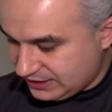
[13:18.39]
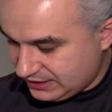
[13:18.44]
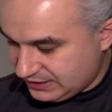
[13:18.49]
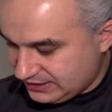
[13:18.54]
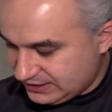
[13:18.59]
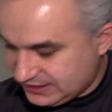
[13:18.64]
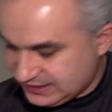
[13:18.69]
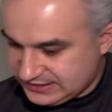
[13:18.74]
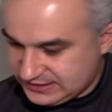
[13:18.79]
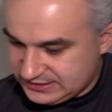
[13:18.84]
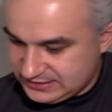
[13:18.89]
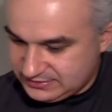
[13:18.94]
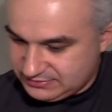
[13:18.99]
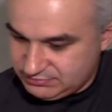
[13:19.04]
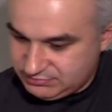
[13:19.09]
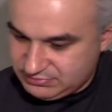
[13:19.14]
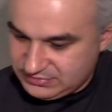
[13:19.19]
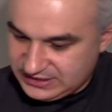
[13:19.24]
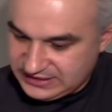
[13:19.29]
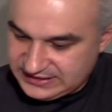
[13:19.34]
It is
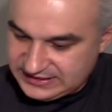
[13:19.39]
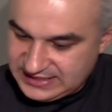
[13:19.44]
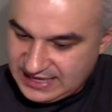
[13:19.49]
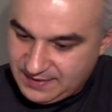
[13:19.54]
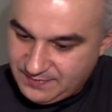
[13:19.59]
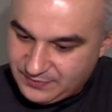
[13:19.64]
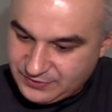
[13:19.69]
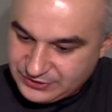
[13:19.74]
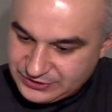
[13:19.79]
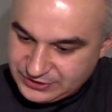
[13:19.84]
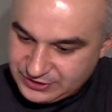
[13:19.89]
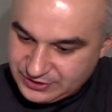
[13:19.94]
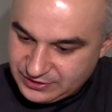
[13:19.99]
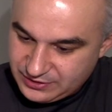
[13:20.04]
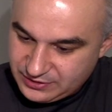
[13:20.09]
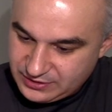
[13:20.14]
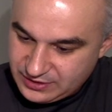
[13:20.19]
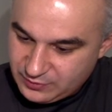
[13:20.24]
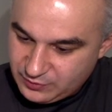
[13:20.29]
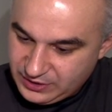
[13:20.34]
these numbers
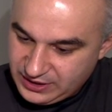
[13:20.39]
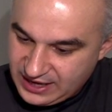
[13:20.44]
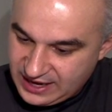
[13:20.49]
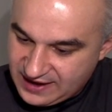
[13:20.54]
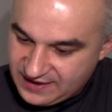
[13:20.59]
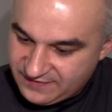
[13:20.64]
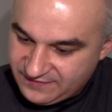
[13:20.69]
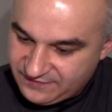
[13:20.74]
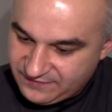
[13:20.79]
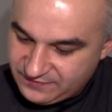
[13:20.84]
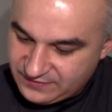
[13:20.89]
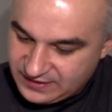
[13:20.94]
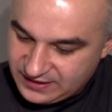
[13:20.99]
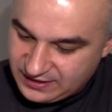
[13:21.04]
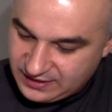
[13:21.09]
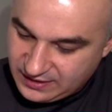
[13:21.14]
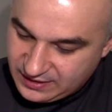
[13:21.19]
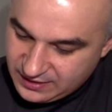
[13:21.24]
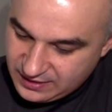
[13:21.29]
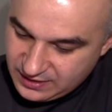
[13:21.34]
here that we have,
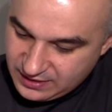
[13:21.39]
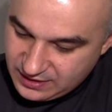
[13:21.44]
the